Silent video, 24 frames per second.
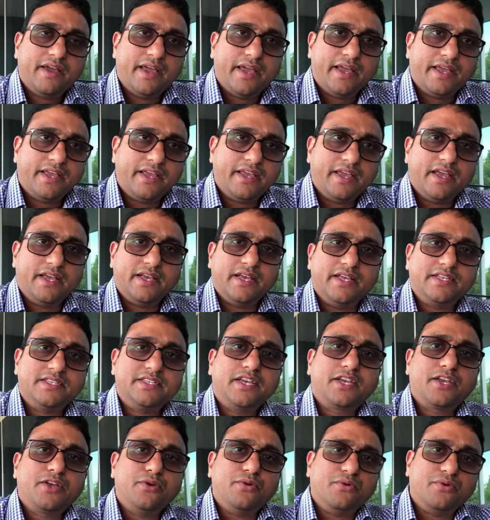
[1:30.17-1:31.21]
a
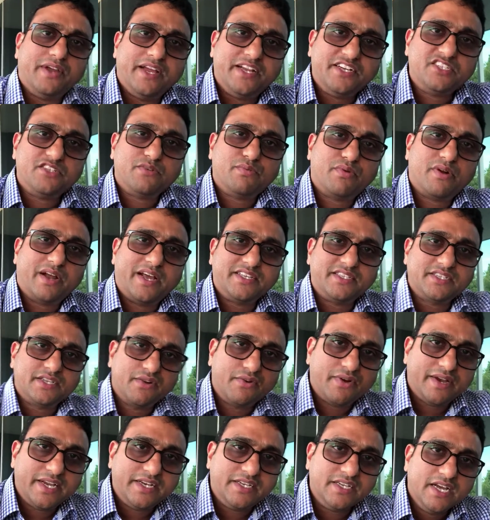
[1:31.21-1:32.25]
secure enterprise
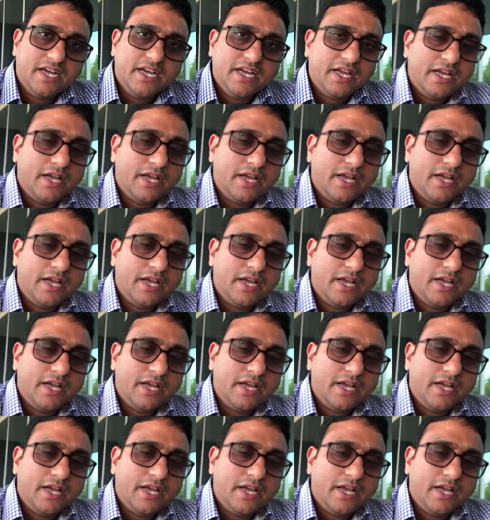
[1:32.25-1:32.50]
grade